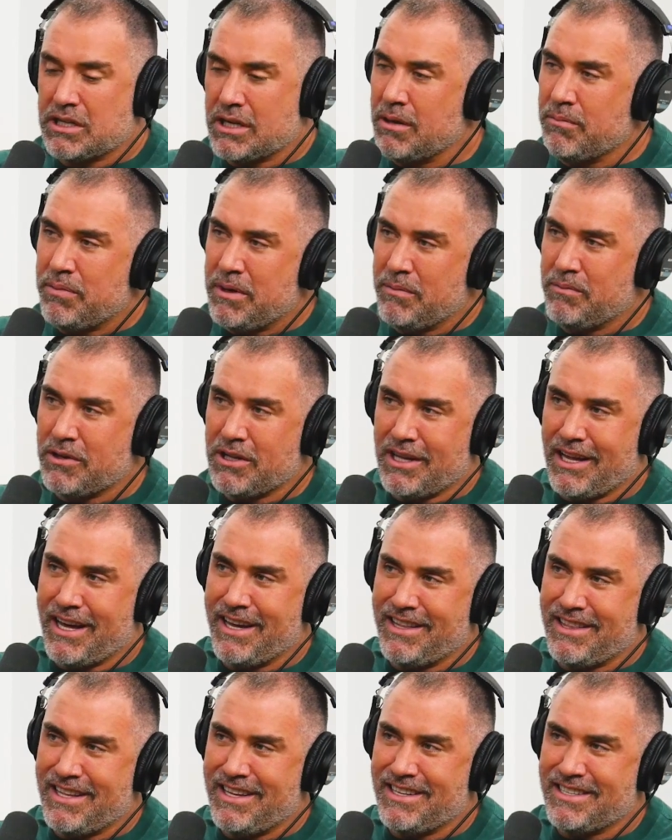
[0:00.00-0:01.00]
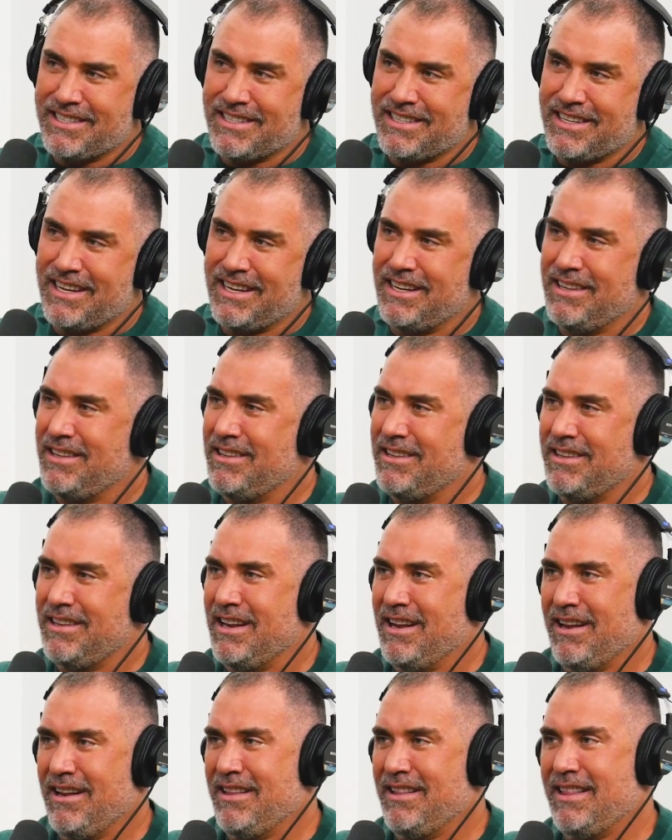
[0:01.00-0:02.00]
some people like this, and
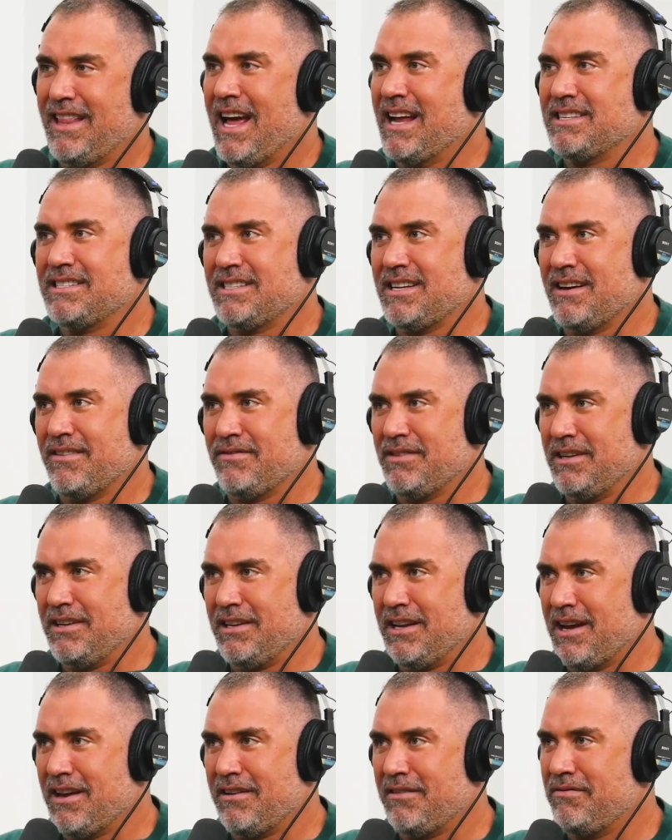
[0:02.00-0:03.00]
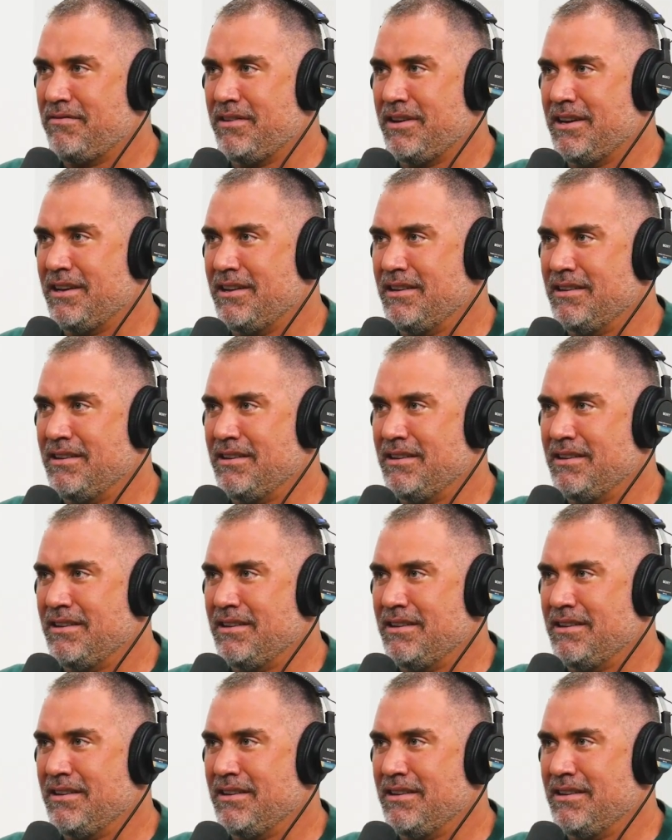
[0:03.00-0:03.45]
that's definitely not a fit.